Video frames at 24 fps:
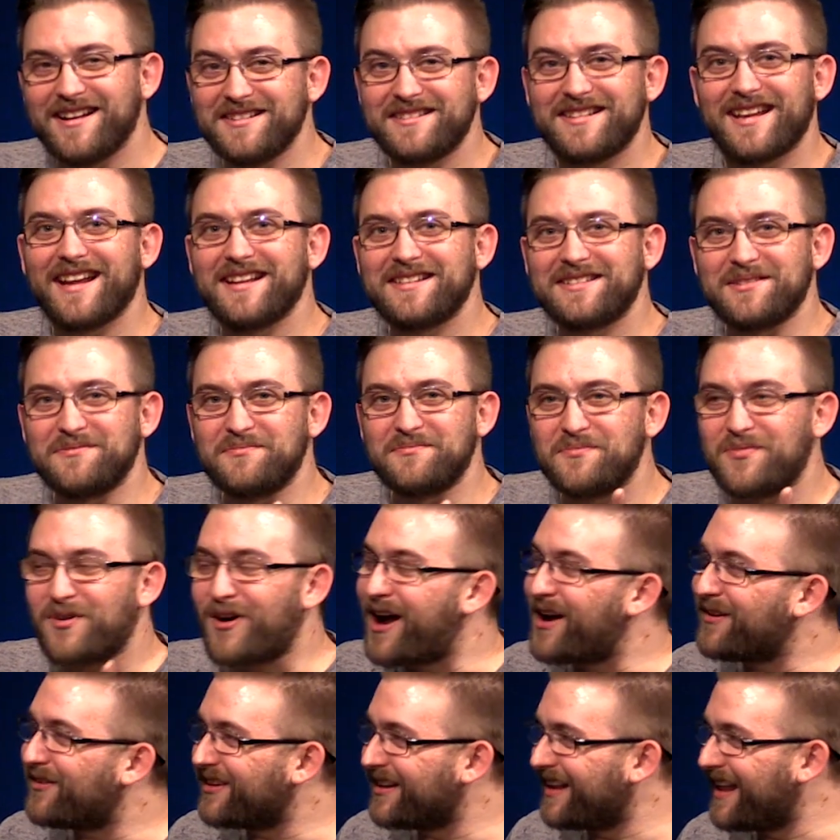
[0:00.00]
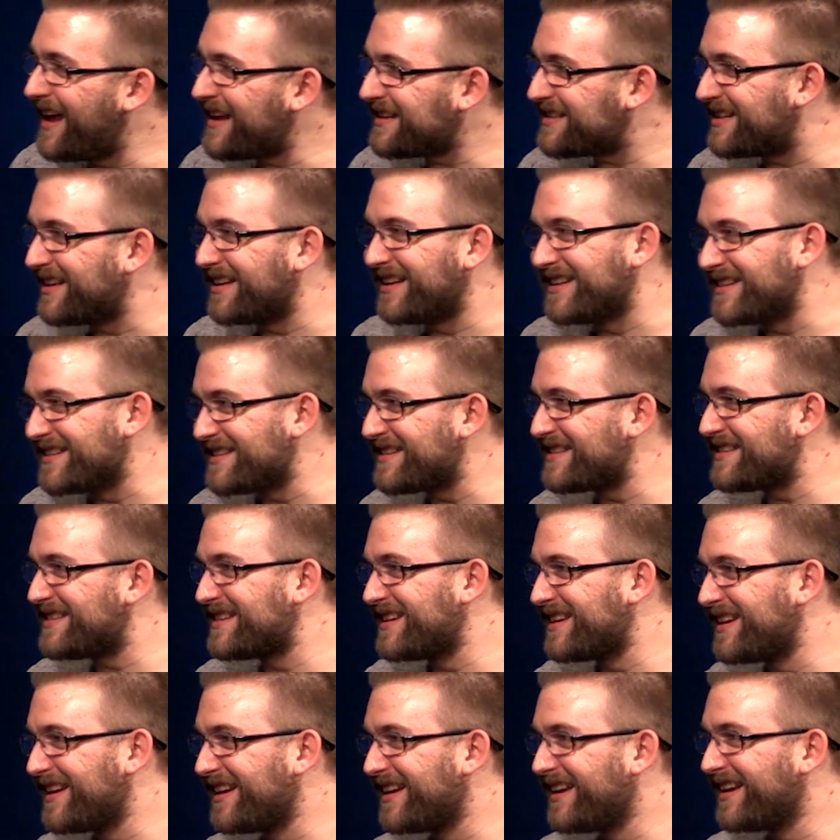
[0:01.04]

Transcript: and you take some private lessons.